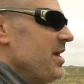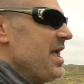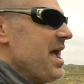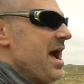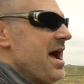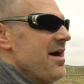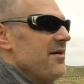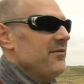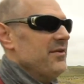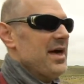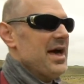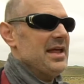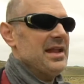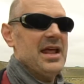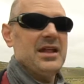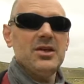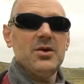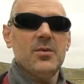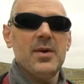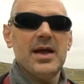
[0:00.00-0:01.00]
have that
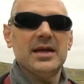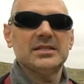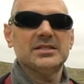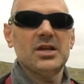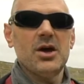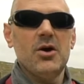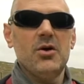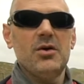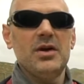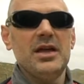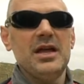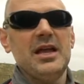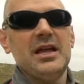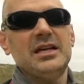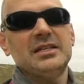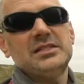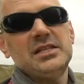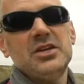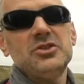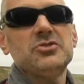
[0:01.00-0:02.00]
anyway. So
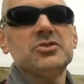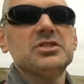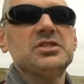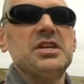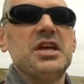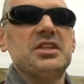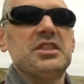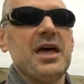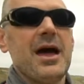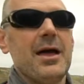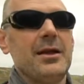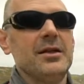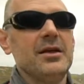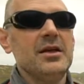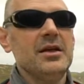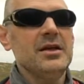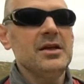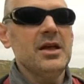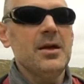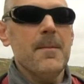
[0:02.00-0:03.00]
it's interesting that
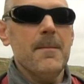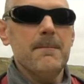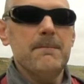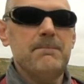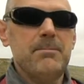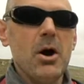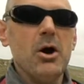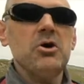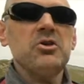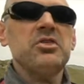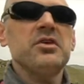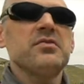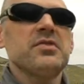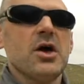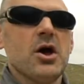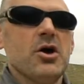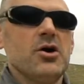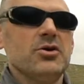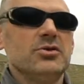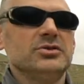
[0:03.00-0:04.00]
both of
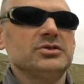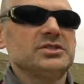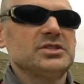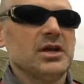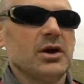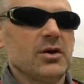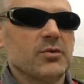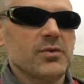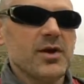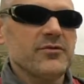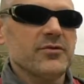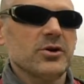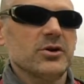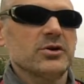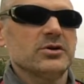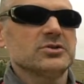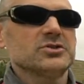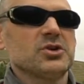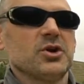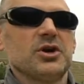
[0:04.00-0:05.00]
those
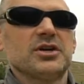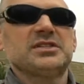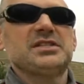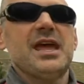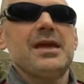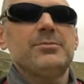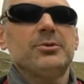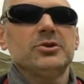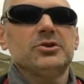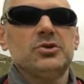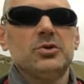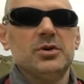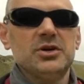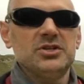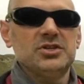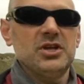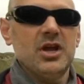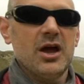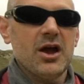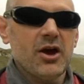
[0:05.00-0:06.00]
rivers are able
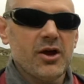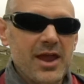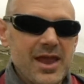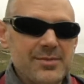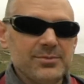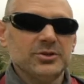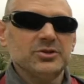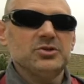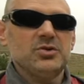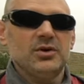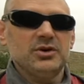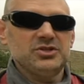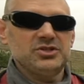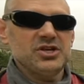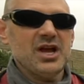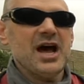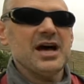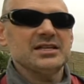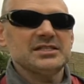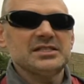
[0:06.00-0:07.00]
to
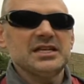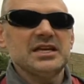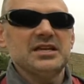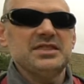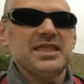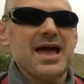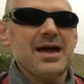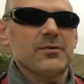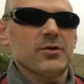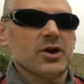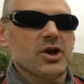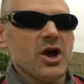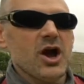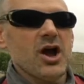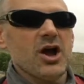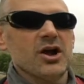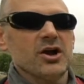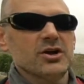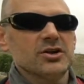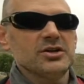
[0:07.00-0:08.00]
adjust in that
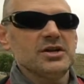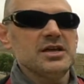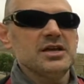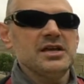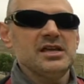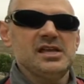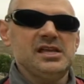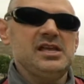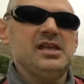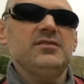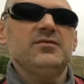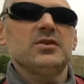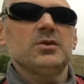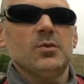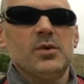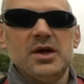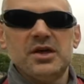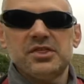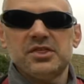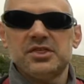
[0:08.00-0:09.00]
regard, even
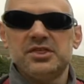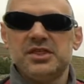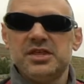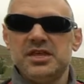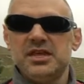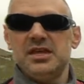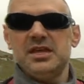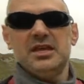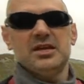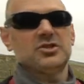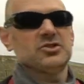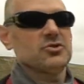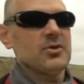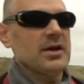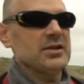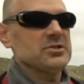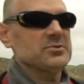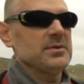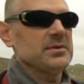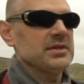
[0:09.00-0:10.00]
with the
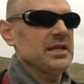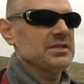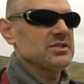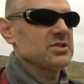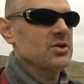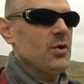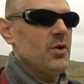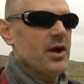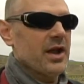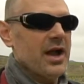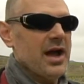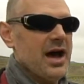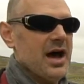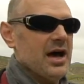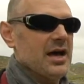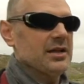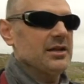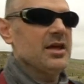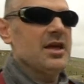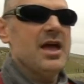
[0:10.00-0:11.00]
entrenchment that's going
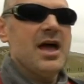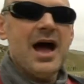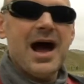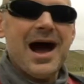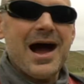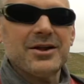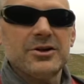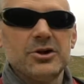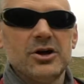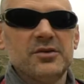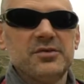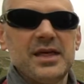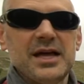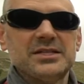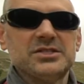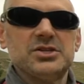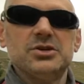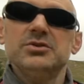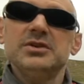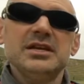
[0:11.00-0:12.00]
on. I don't know if
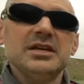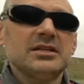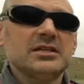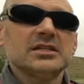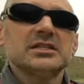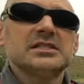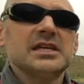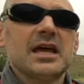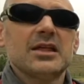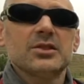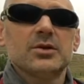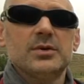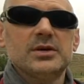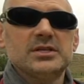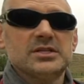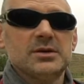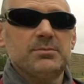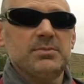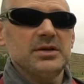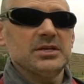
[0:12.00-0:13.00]
that's unique to San
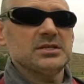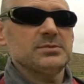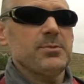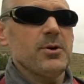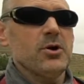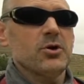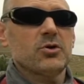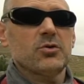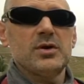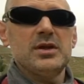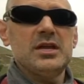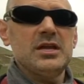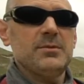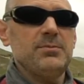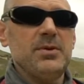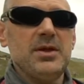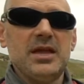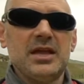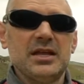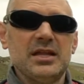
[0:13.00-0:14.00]
Luis Obispo Creek
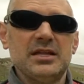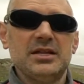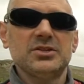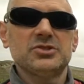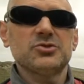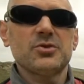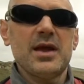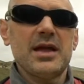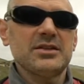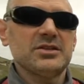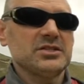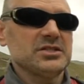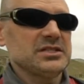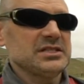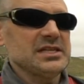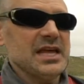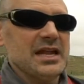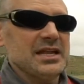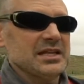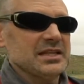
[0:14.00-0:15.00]
being in the entrenched
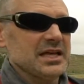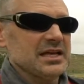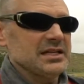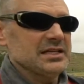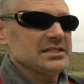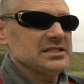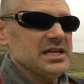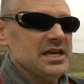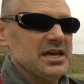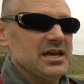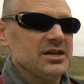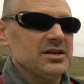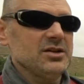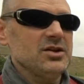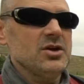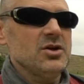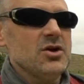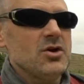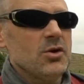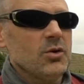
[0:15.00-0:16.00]
setting that it's in
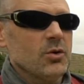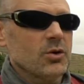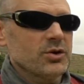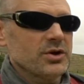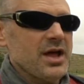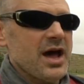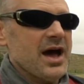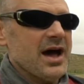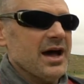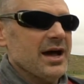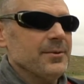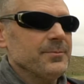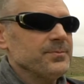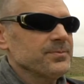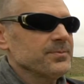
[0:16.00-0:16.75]
or not.